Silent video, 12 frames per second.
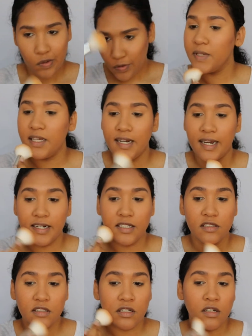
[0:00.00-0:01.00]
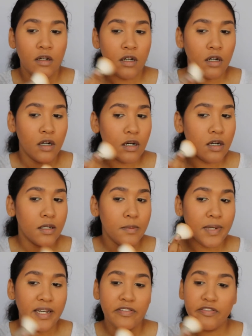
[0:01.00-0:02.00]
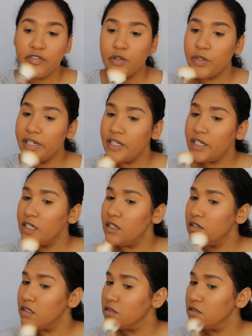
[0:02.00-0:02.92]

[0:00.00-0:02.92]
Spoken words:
I'm going to run it on my forehead